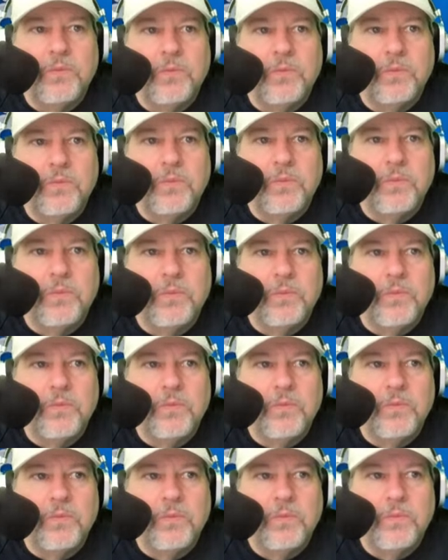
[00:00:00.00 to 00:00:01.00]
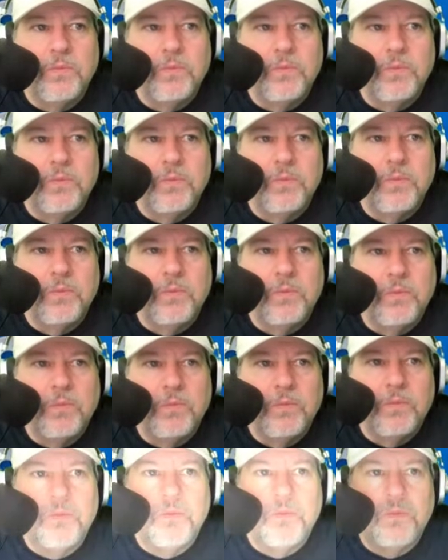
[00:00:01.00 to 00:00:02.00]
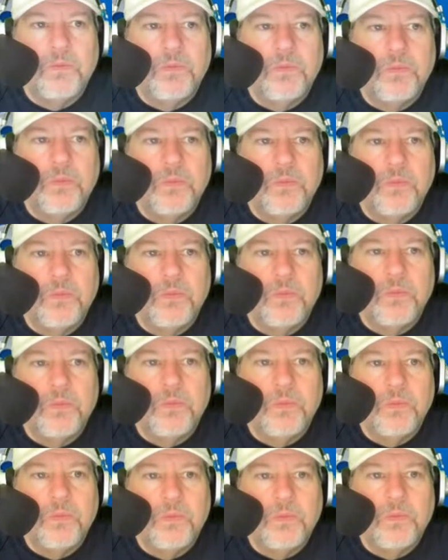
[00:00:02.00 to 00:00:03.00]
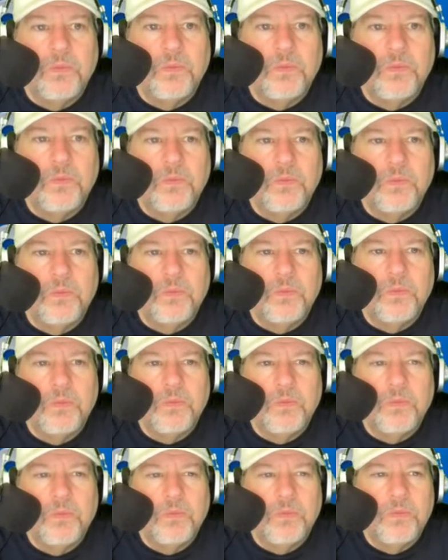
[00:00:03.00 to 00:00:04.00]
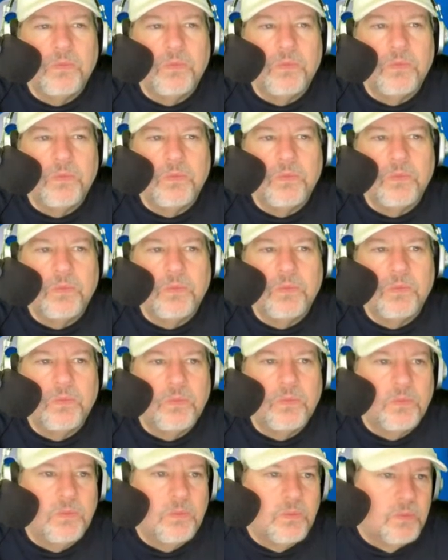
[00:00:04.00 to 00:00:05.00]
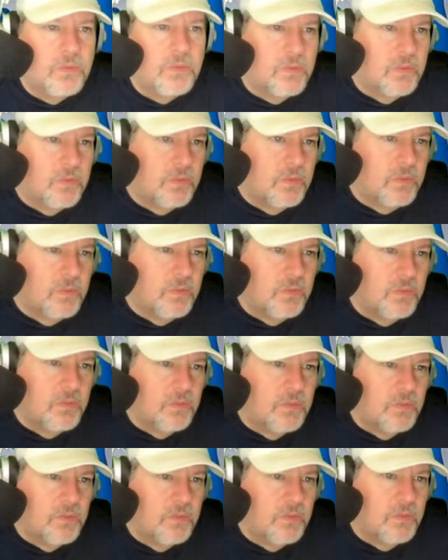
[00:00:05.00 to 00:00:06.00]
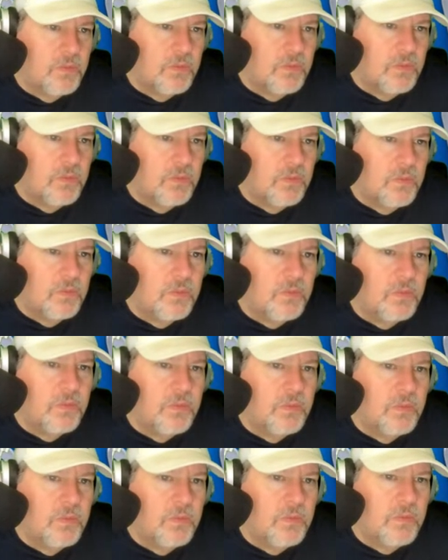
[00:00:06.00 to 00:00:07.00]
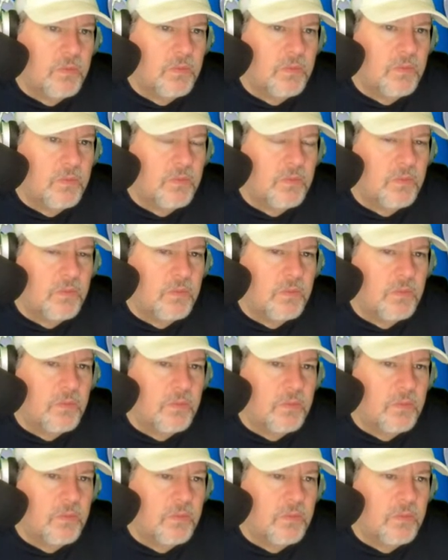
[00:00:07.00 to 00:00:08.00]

(silent)